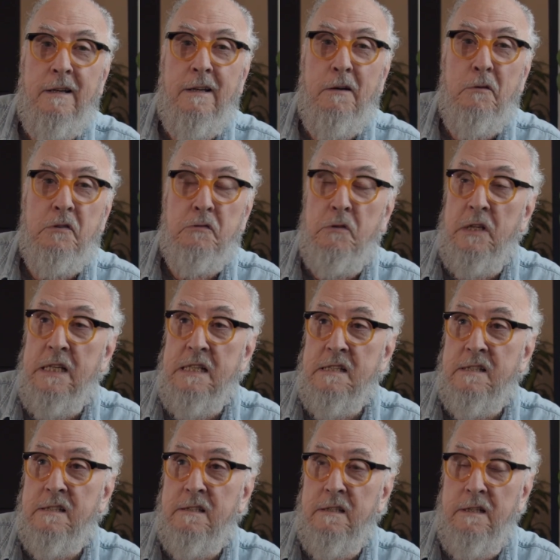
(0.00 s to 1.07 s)
was
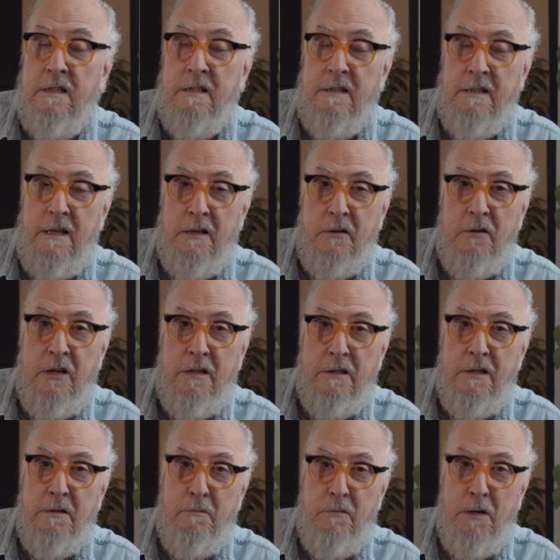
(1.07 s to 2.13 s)
released and I could
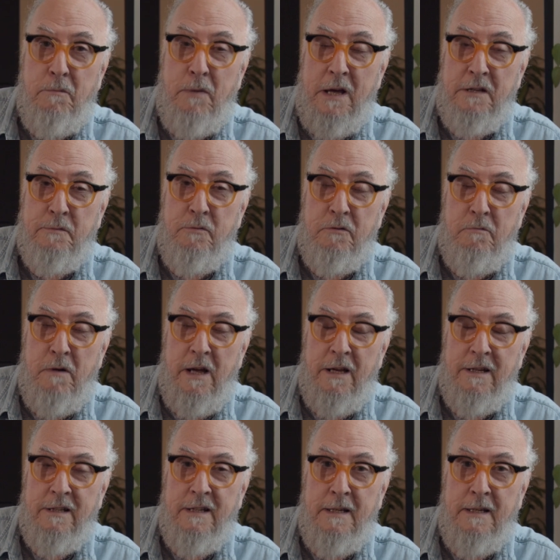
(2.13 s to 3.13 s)
get my passport back,